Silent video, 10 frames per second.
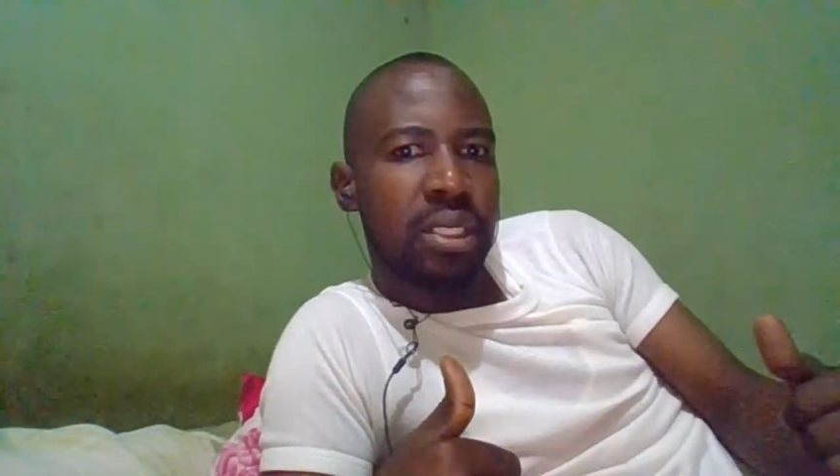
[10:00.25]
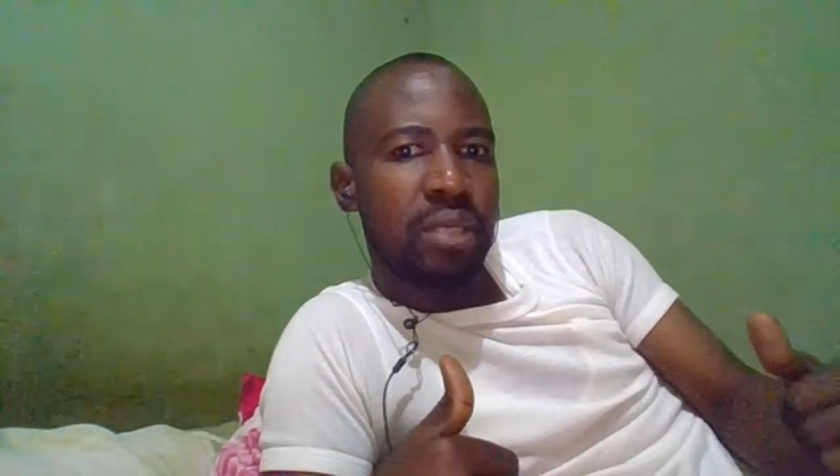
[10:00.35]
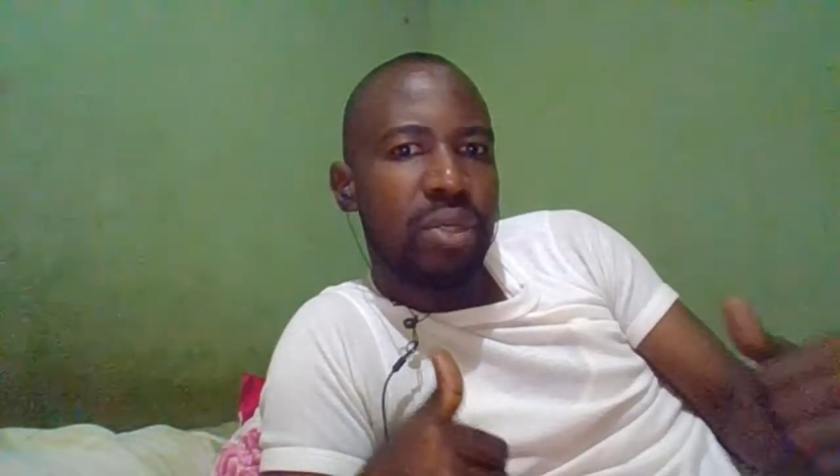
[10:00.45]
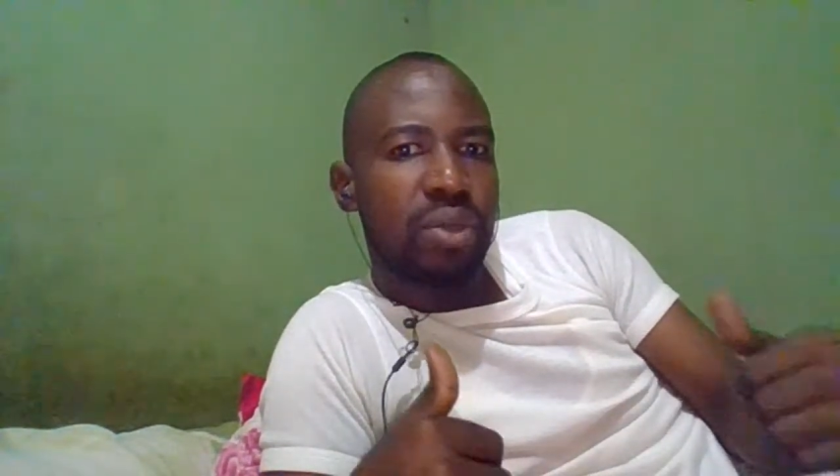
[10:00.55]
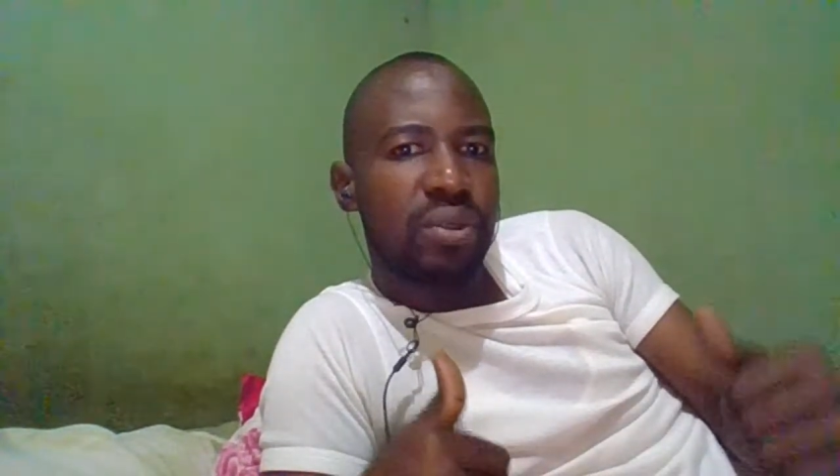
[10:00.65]

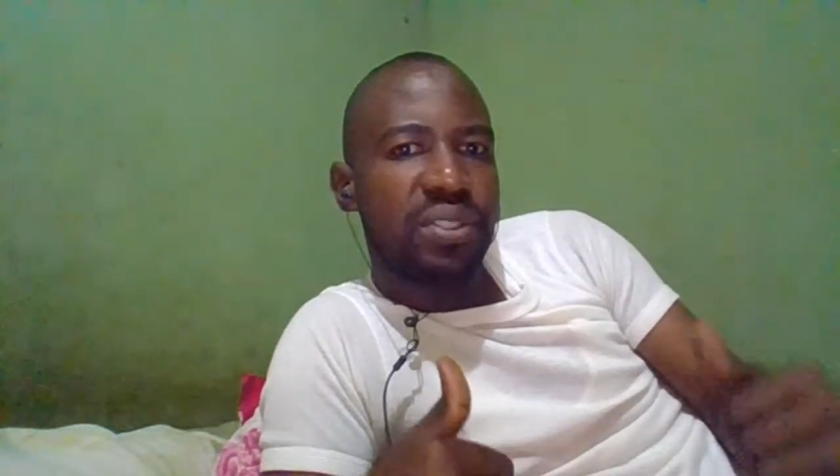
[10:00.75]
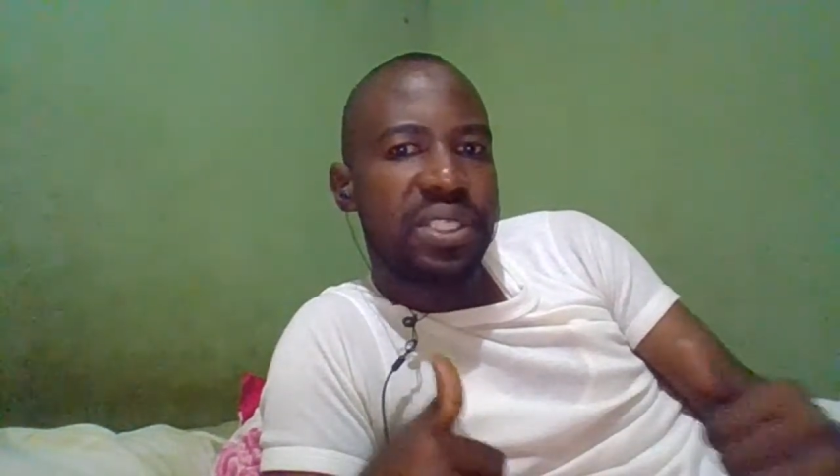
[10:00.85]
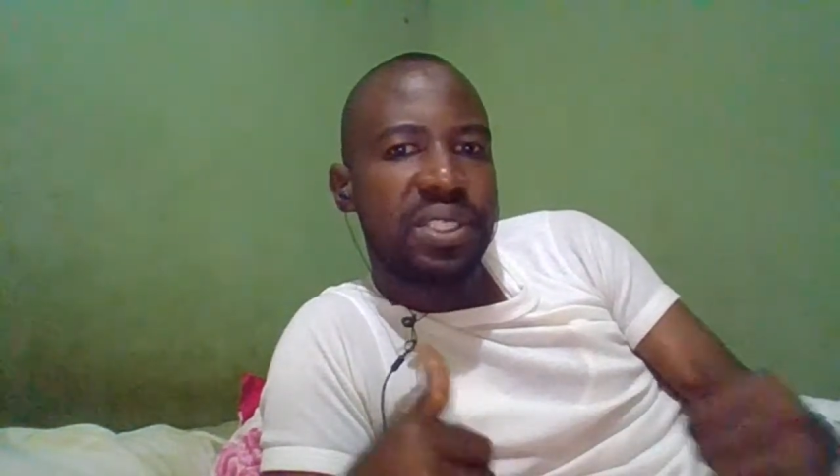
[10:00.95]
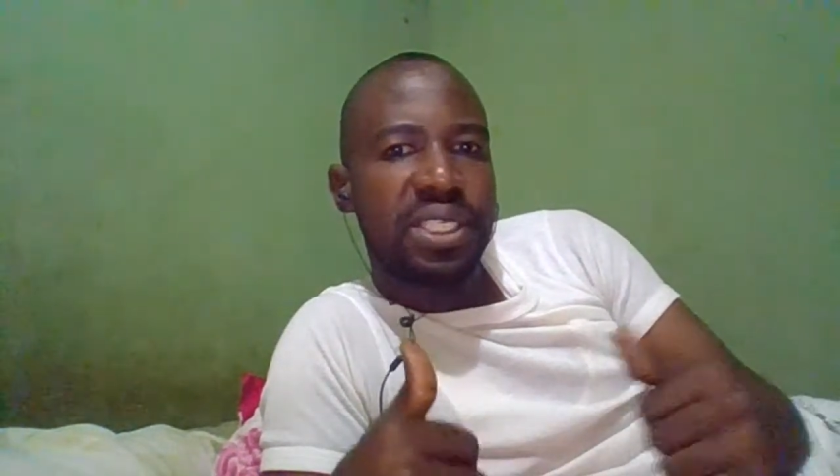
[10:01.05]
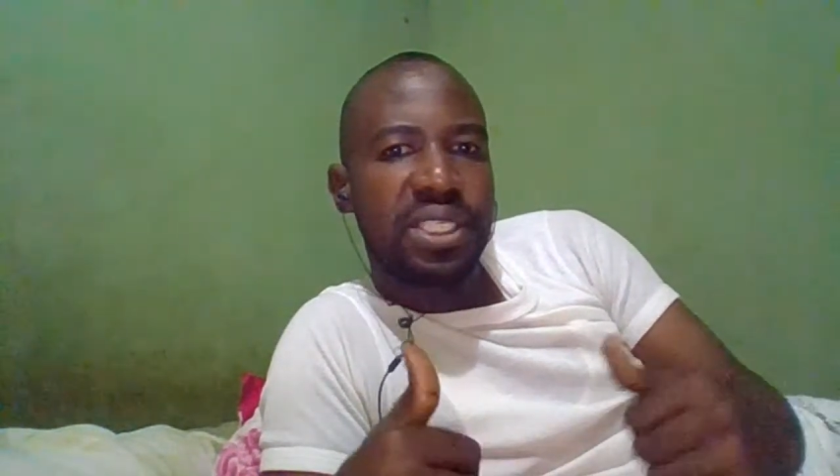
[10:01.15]
because
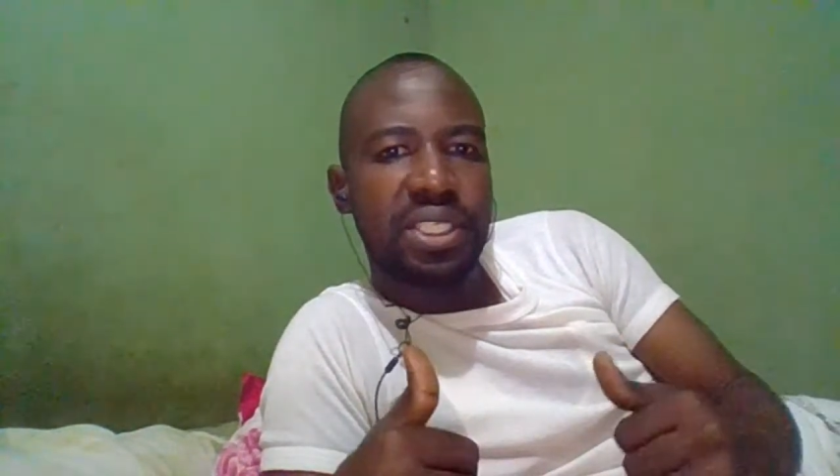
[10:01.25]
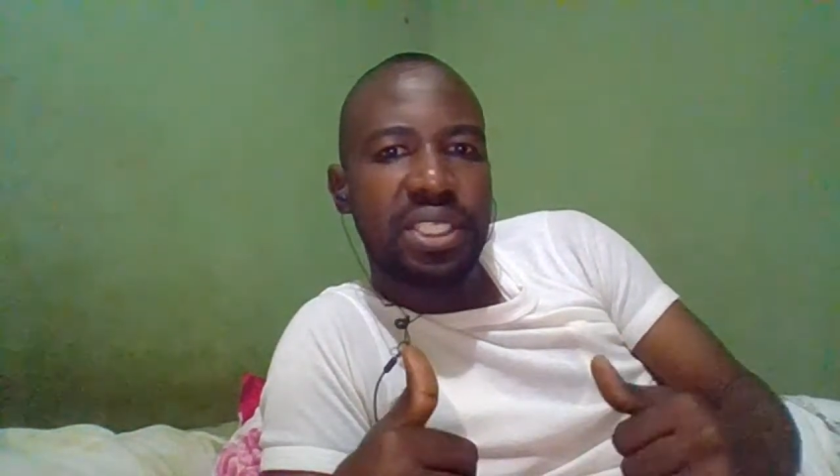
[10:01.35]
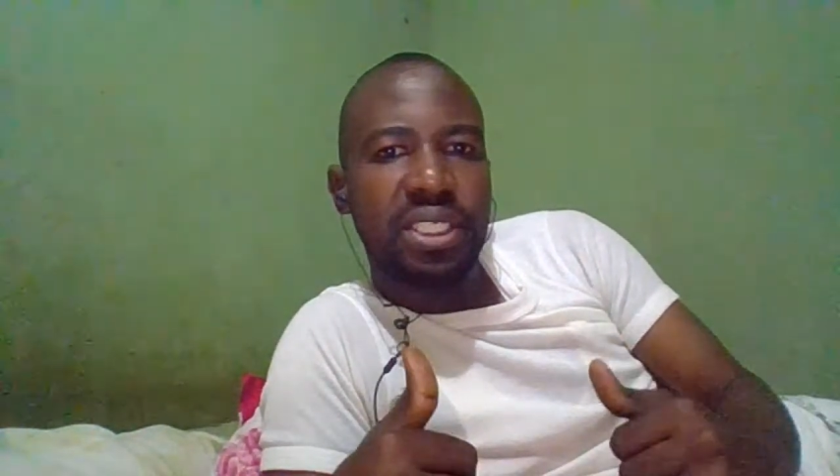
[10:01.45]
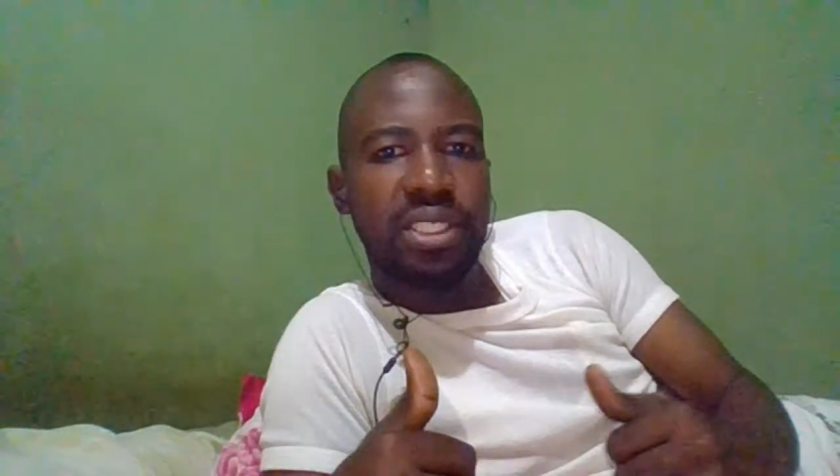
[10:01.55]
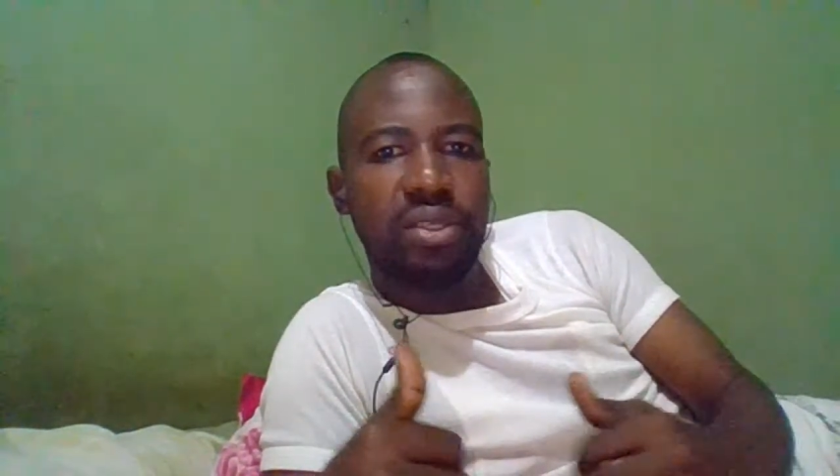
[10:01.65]
education
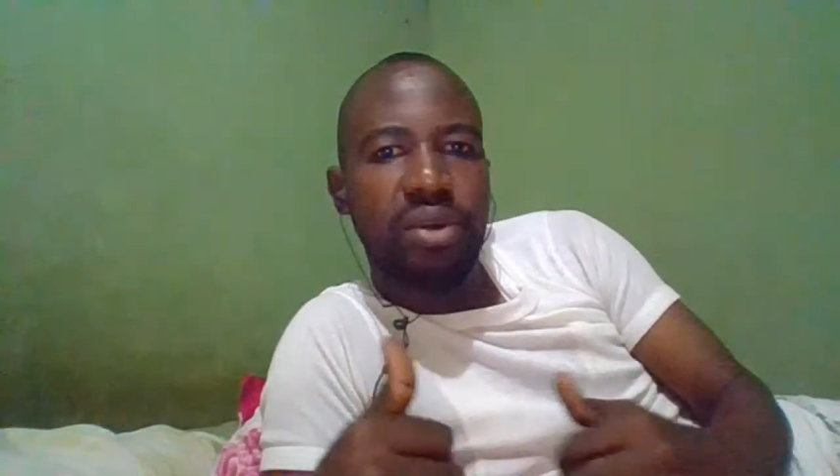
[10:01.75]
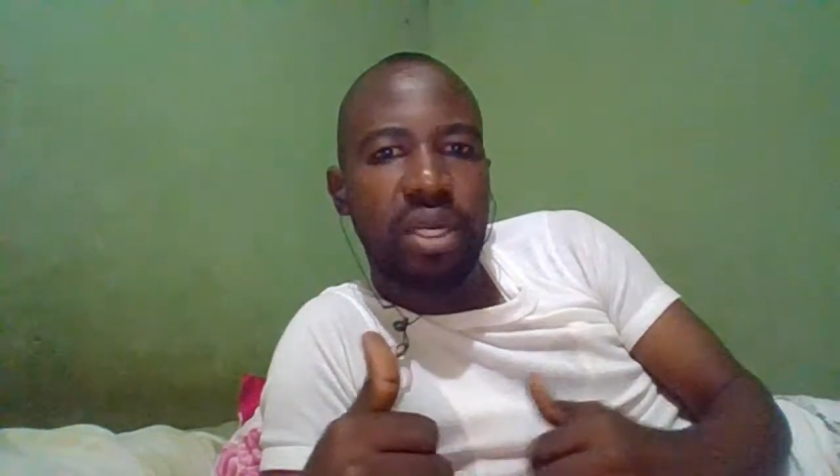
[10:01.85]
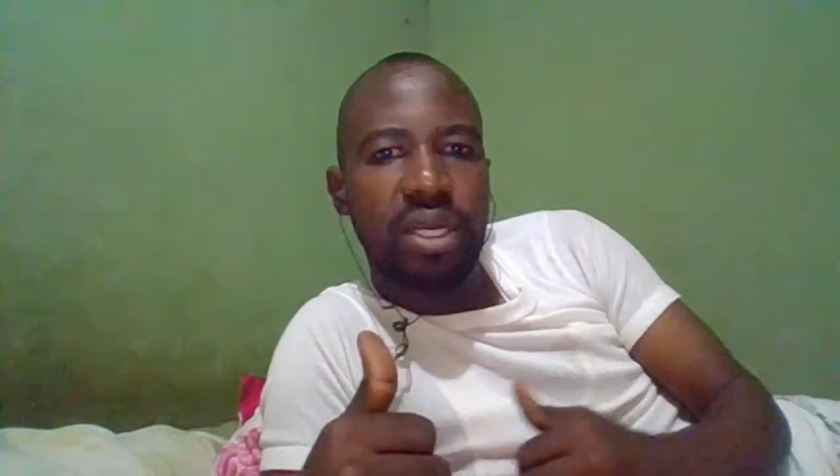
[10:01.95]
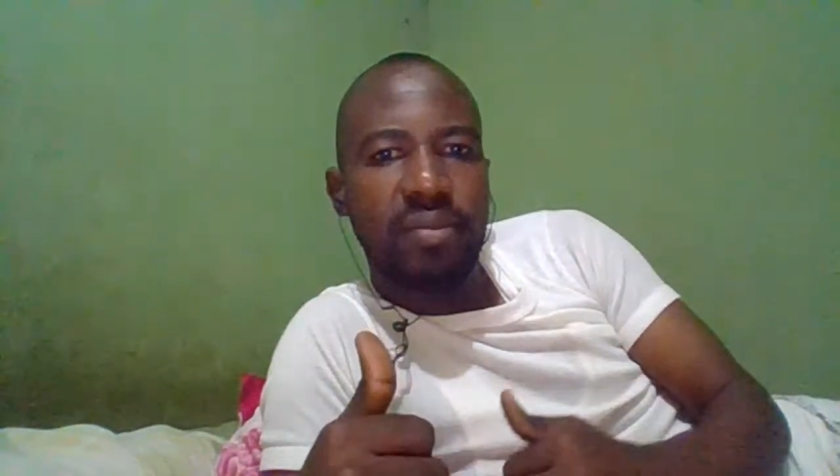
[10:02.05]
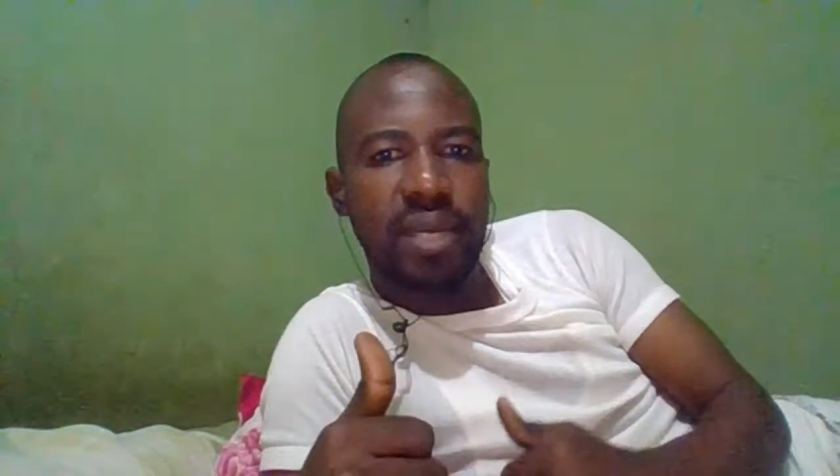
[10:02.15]
is the
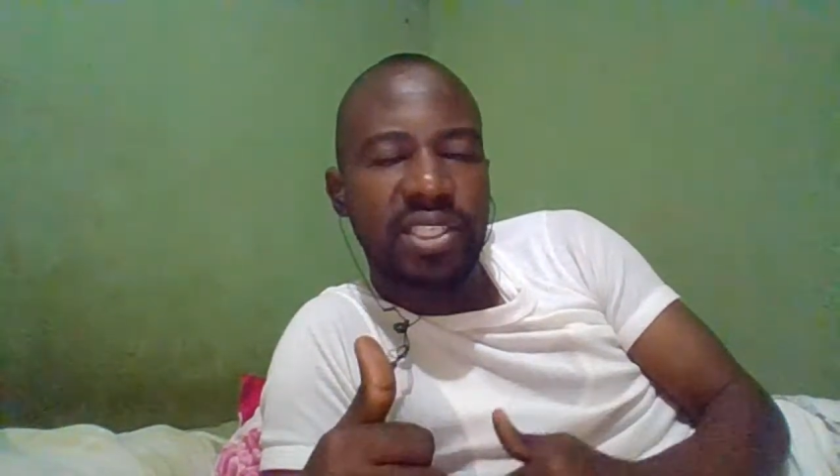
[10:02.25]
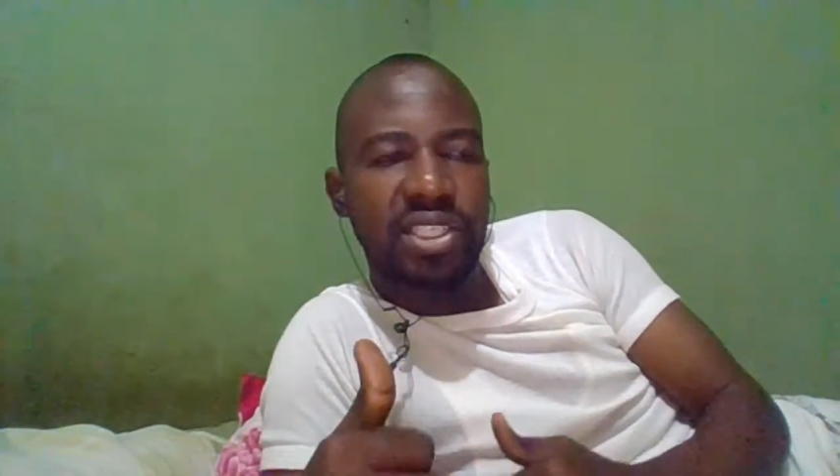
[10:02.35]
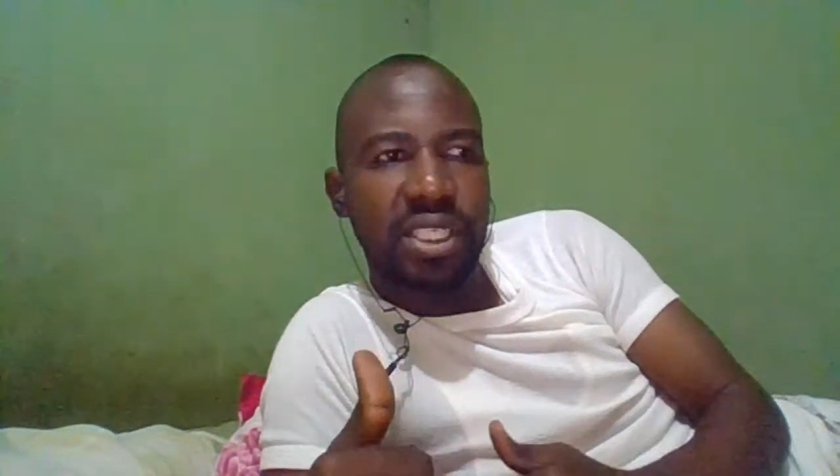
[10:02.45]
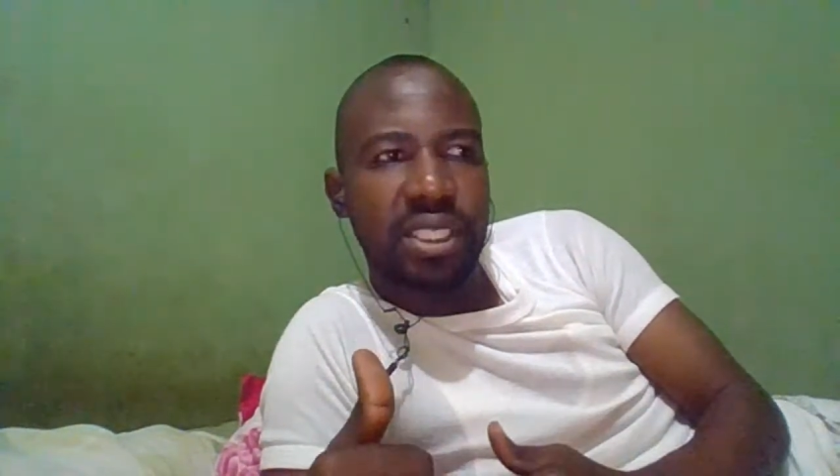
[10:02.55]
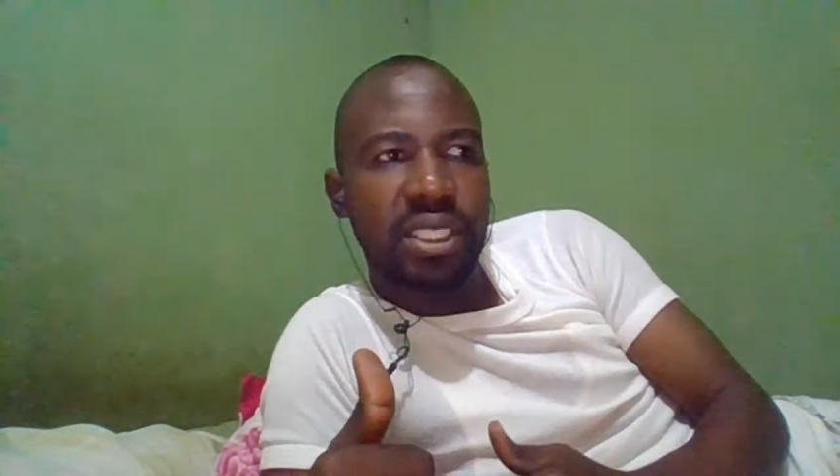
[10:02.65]
only machine,